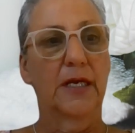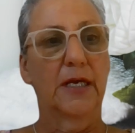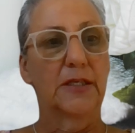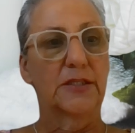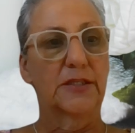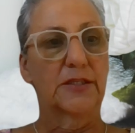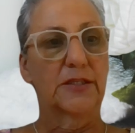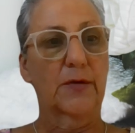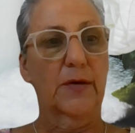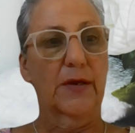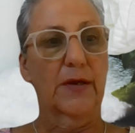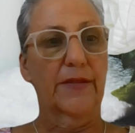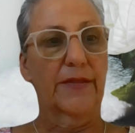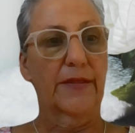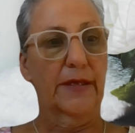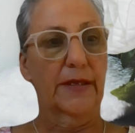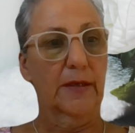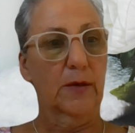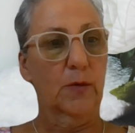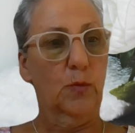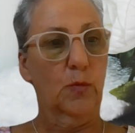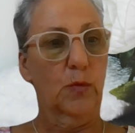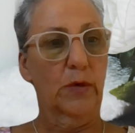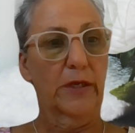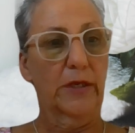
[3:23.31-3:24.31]
So I
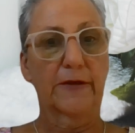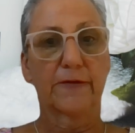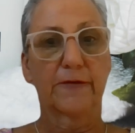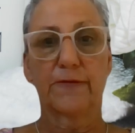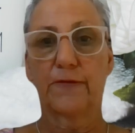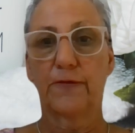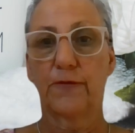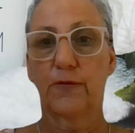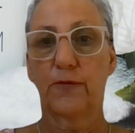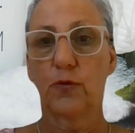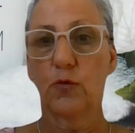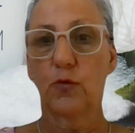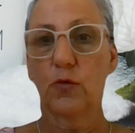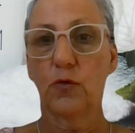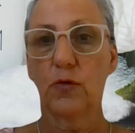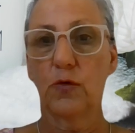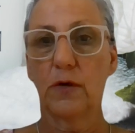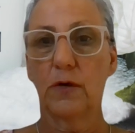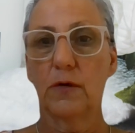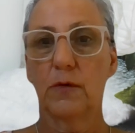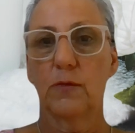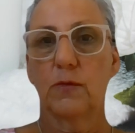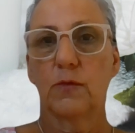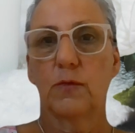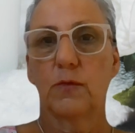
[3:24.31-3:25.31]
think week 4